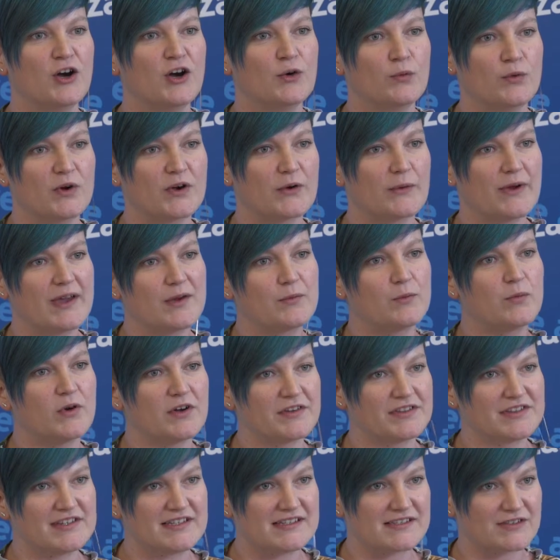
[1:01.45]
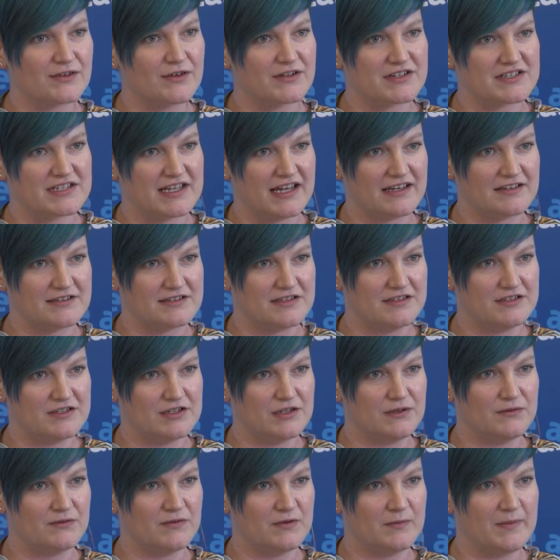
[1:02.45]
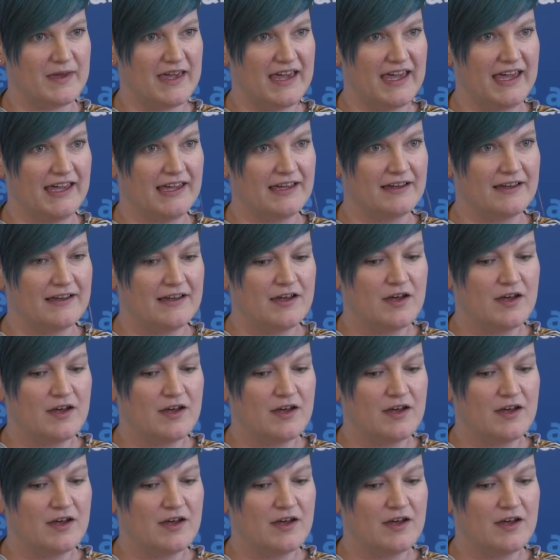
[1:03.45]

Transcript: what do I want this content to do for me?